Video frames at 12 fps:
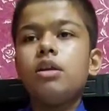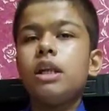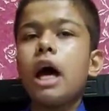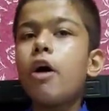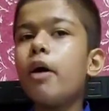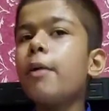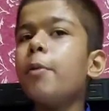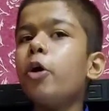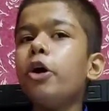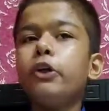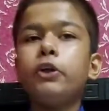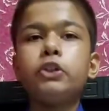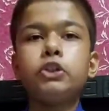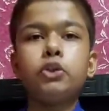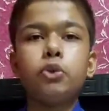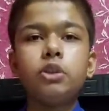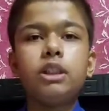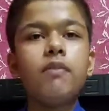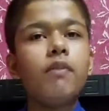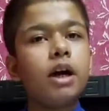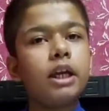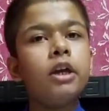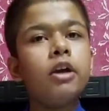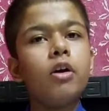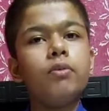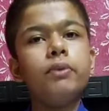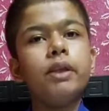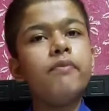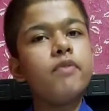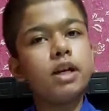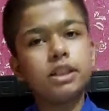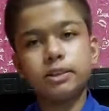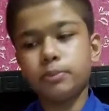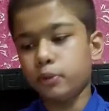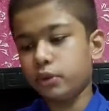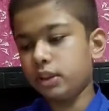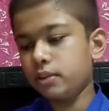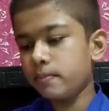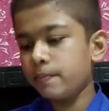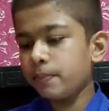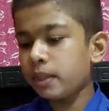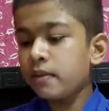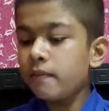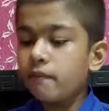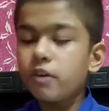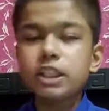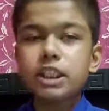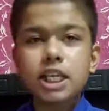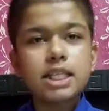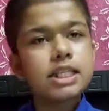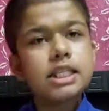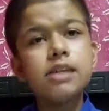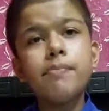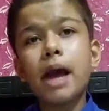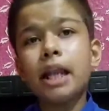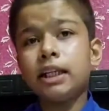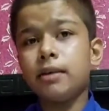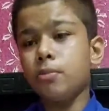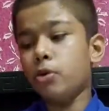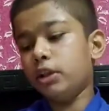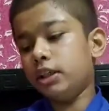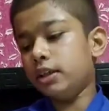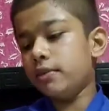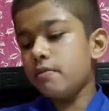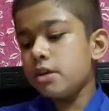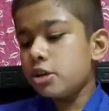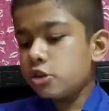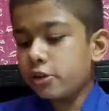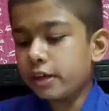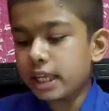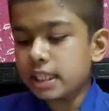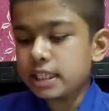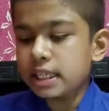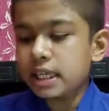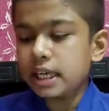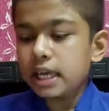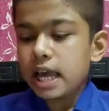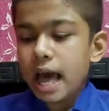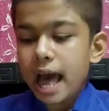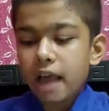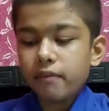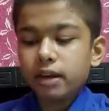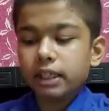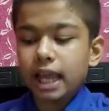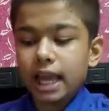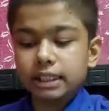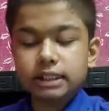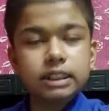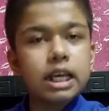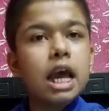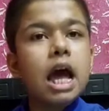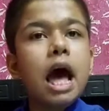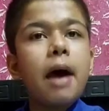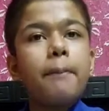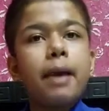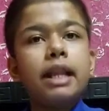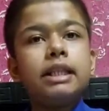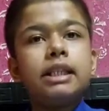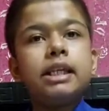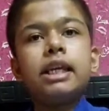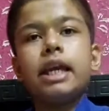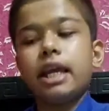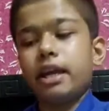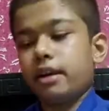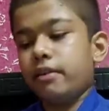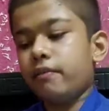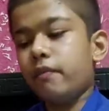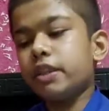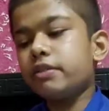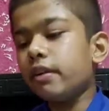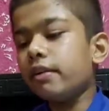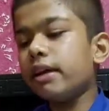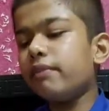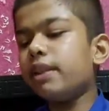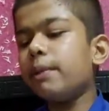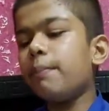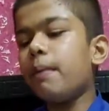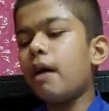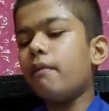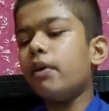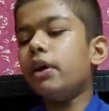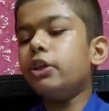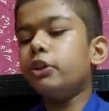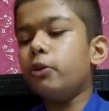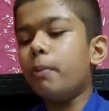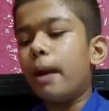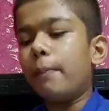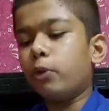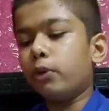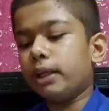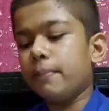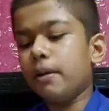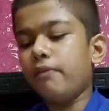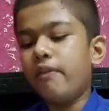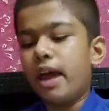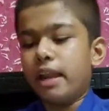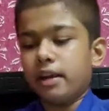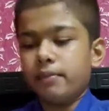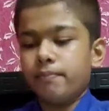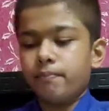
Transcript: Now I am going to show the working of the first mode, which is the battery mode. You can see I have attached a battery here which will give the power to my portable fan.